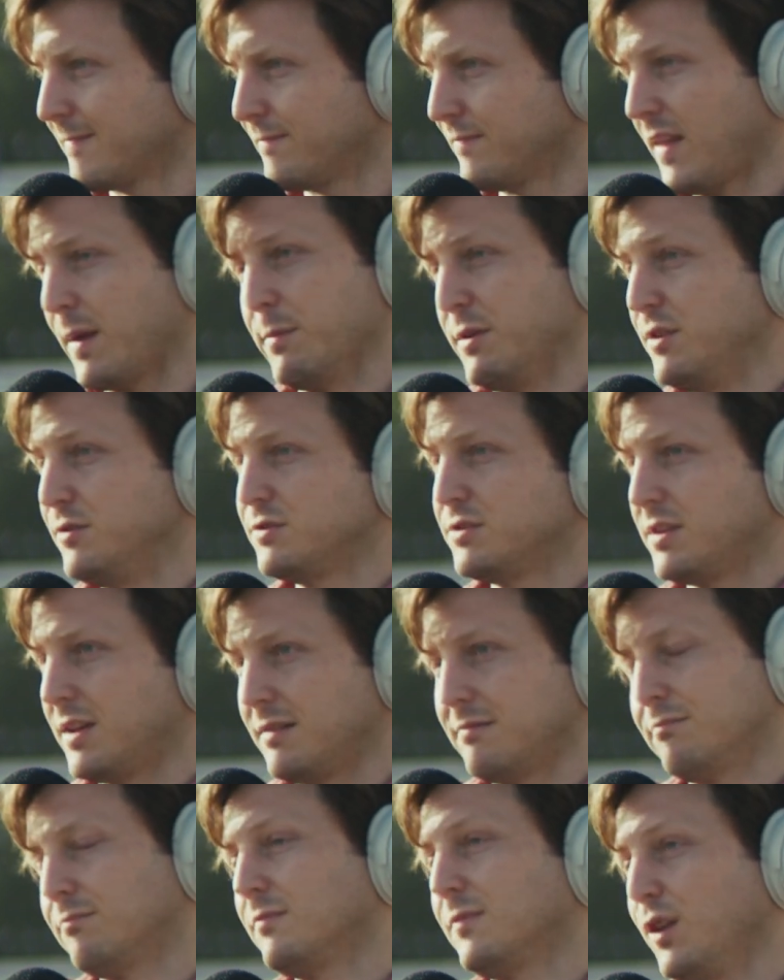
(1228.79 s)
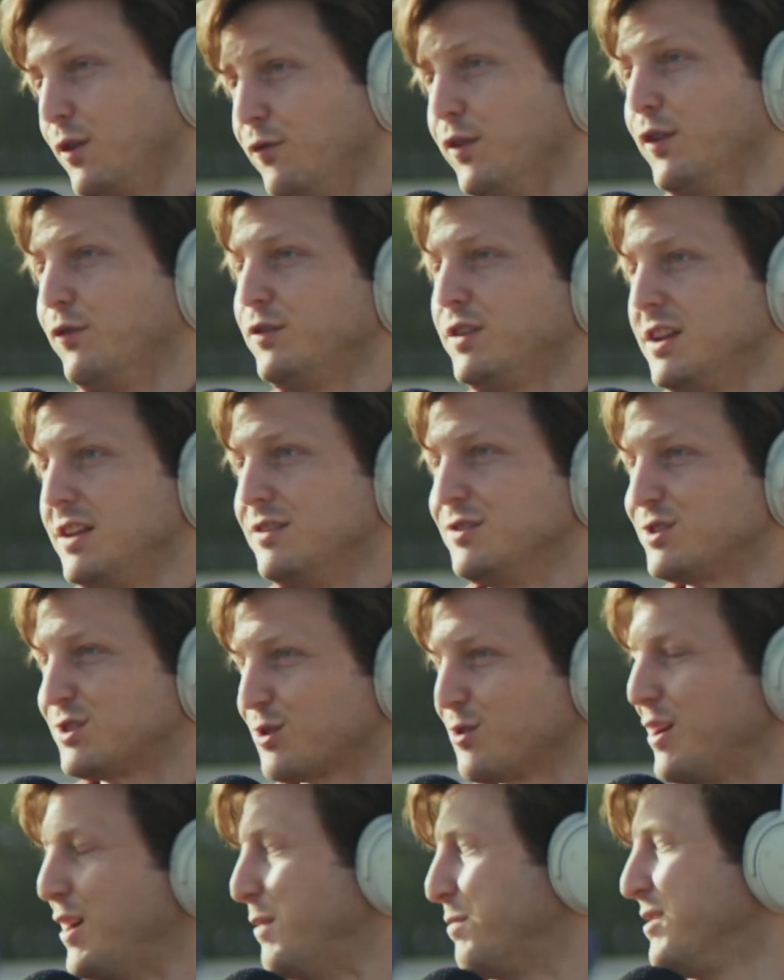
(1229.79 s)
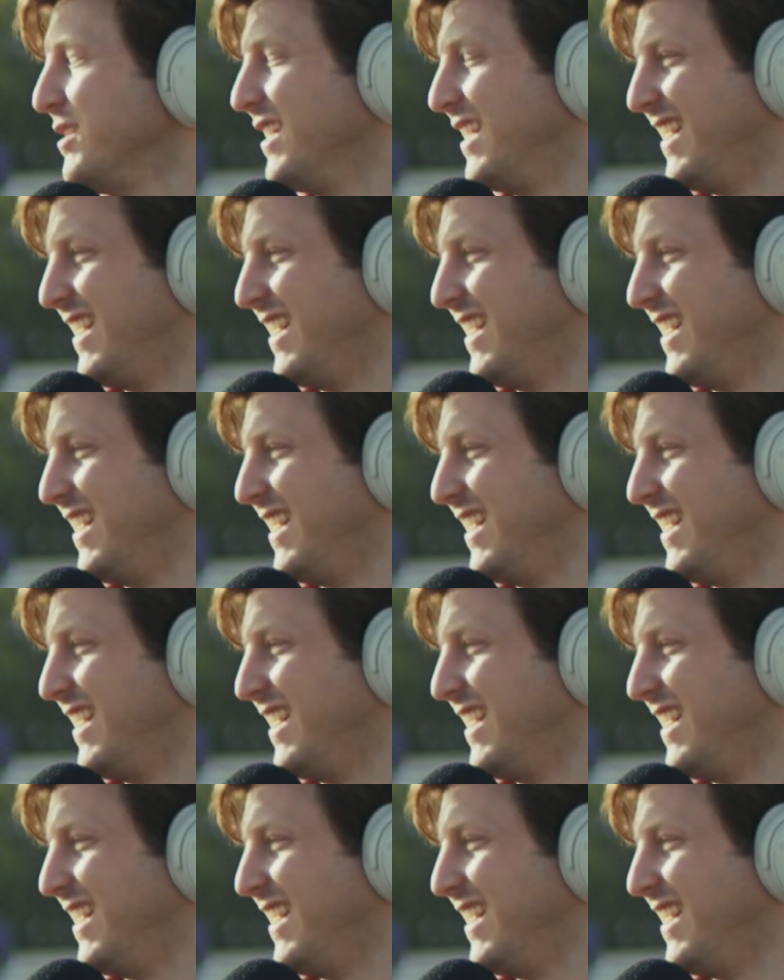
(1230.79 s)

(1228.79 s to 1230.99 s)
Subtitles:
I mean, it was like the 15th script. I